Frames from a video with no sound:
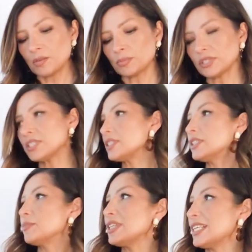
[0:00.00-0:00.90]
But
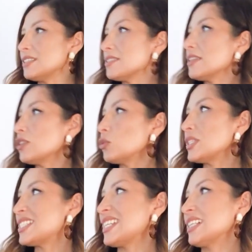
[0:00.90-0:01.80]
the inside
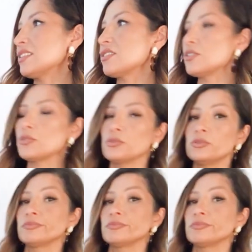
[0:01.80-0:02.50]
always tells you